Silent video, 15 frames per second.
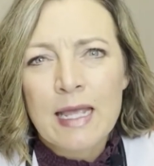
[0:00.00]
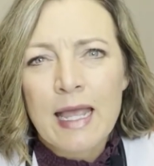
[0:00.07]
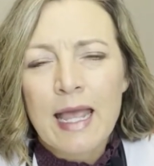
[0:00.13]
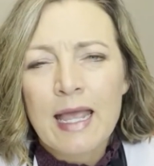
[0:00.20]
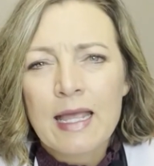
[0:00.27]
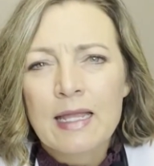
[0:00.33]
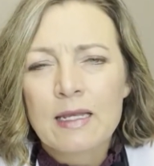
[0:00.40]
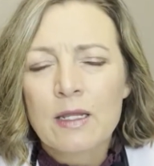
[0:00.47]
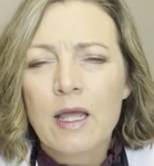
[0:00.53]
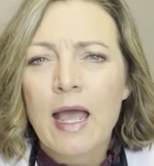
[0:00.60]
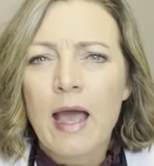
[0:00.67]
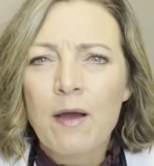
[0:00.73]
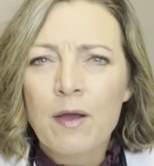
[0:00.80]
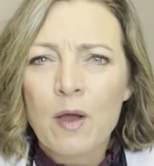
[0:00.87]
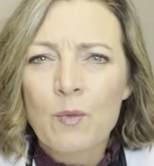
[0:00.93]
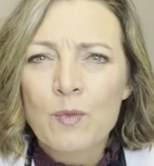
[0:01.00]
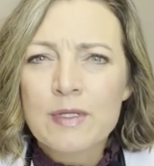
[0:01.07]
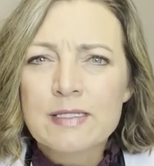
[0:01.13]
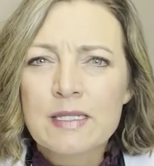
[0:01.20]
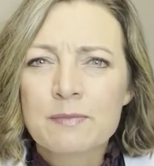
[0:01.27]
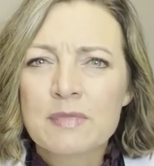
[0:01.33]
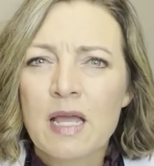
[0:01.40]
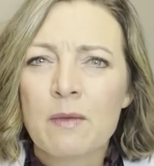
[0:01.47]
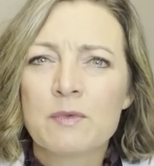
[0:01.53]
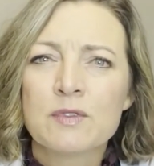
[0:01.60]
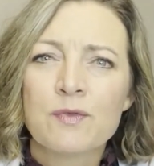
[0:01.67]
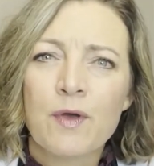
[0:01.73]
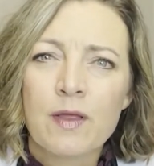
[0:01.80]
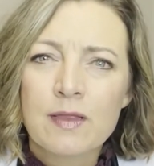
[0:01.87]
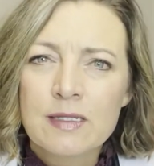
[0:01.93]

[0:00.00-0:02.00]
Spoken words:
and how come we sometimes fall